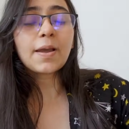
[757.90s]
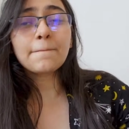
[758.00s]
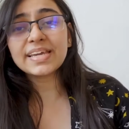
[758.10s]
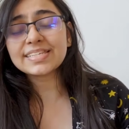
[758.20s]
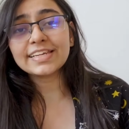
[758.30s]

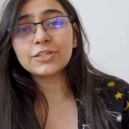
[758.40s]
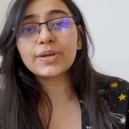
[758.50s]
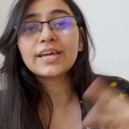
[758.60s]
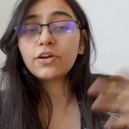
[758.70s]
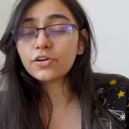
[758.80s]
basically
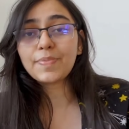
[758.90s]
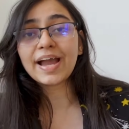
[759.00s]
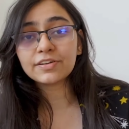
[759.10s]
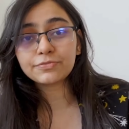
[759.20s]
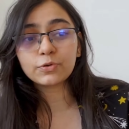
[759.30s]
doing a lot of
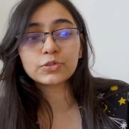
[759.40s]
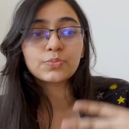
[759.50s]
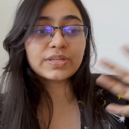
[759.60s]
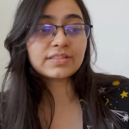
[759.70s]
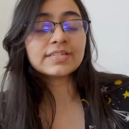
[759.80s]
back and
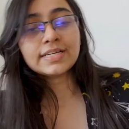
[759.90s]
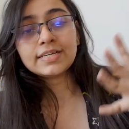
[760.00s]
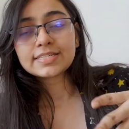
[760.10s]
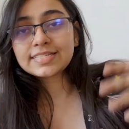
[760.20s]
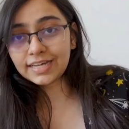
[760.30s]
forths with
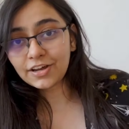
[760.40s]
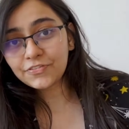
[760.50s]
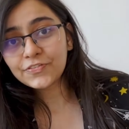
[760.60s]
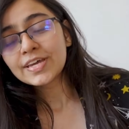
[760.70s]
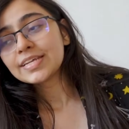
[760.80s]

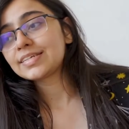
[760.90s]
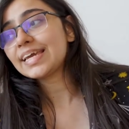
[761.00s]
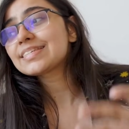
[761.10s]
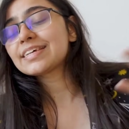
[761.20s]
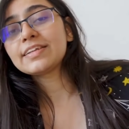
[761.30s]
stuff
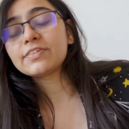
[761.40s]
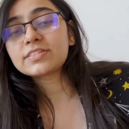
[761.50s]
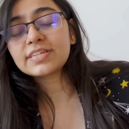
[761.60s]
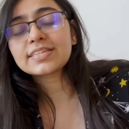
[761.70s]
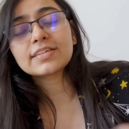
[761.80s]
takes a
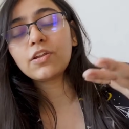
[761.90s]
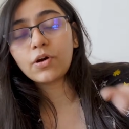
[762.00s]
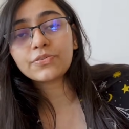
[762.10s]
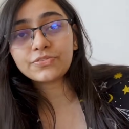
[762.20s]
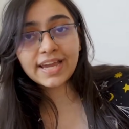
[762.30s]

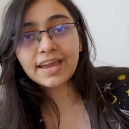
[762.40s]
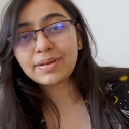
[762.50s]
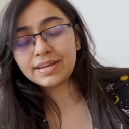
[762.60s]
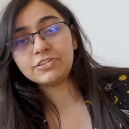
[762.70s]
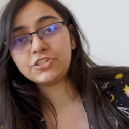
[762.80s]
lot of time,
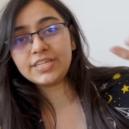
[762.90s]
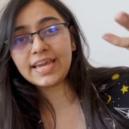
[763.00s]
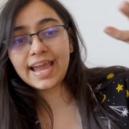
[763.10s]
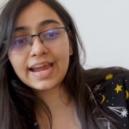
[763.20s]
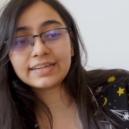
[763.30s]

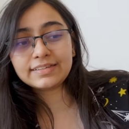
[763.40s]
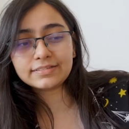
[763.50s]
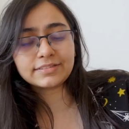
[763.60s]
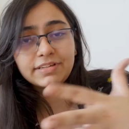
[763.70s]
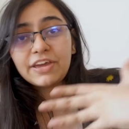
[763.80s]
energy, and
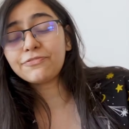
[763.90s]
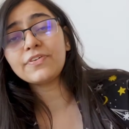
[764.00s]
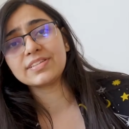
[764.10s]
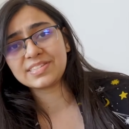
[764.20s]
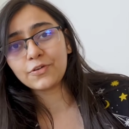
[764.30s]

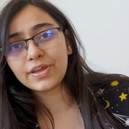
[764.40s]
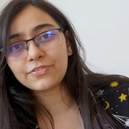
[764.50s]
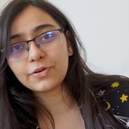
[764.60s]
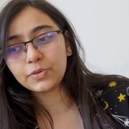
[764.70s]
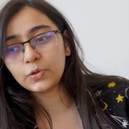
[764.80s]
efforts away
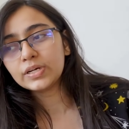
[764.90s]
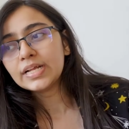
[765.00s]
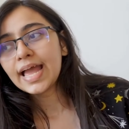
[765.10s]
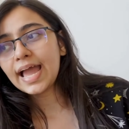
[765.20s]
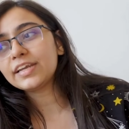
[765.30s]
from you.
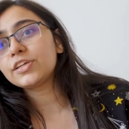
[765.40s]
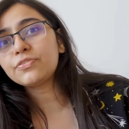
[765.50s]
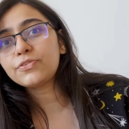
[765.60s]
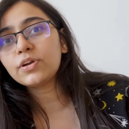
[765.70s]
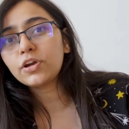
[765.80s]
And
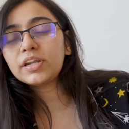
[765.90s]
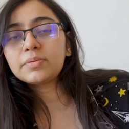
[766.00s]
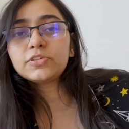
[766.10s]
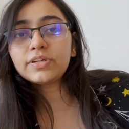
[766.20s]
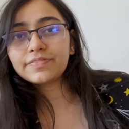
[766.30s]
if you're not
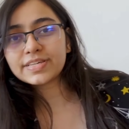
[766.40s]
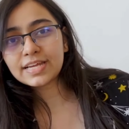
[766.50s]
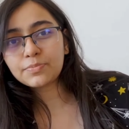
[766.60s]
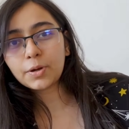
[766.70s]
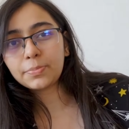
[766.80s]
able to invest
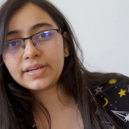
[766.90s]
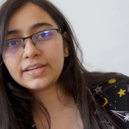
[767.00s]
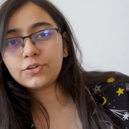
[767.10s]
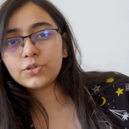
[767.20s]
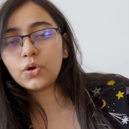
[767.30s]
that
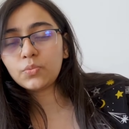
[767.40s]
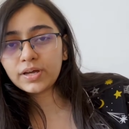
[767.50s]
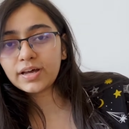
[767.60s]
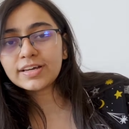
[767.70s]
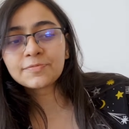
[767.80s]
properly into your
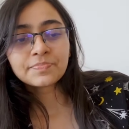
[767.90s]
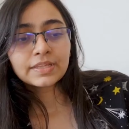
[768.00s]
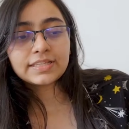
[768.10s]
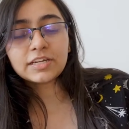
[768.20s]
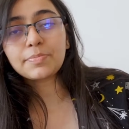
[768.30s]
work,
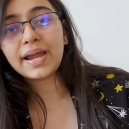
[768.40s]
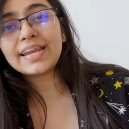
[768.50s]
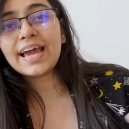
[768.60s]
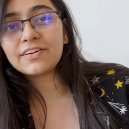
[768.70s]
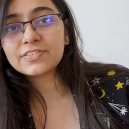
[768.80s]
that
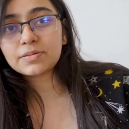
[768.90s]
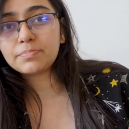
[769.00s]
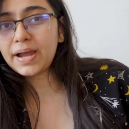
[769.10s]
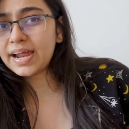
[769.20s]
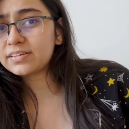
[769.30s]
might have
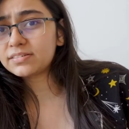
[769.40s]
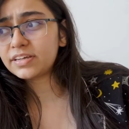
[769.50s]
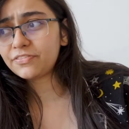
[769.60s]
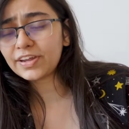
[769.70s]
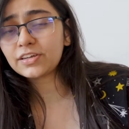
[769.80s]
some bad
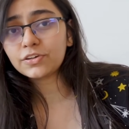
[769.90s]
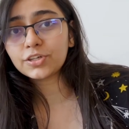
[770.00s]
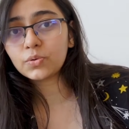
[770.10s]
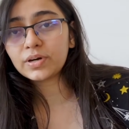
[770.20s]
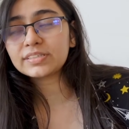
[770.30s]
effect on
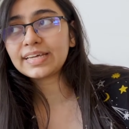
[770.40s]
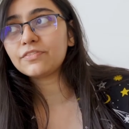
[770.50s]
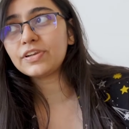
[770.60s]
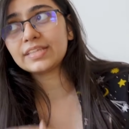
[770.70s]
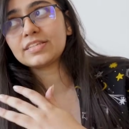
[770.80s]
your work.
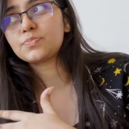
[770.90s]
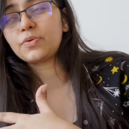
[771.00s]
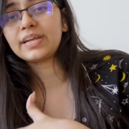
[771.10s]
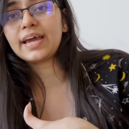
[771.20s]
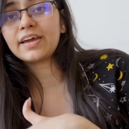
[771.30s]
Thankfully, at this
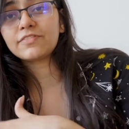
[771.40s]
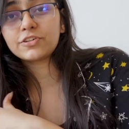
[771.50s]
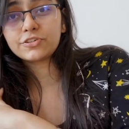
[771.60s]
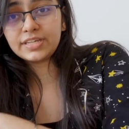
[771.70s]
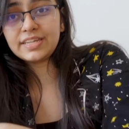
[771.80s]
point, I have
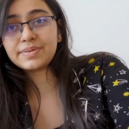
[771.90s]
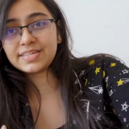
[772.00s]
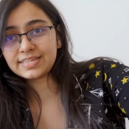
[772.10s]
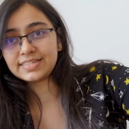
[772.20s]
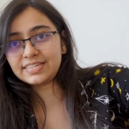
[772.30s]
a really
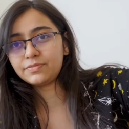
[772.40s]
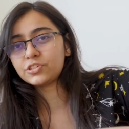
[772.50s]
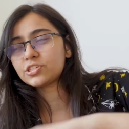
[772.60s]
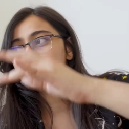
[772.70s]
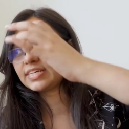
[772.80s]
amazing team
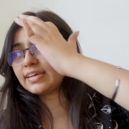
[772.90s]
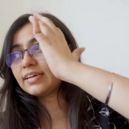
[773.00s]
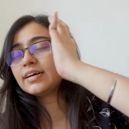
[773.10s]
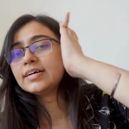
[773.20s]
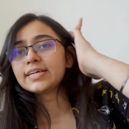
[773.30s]
which is taking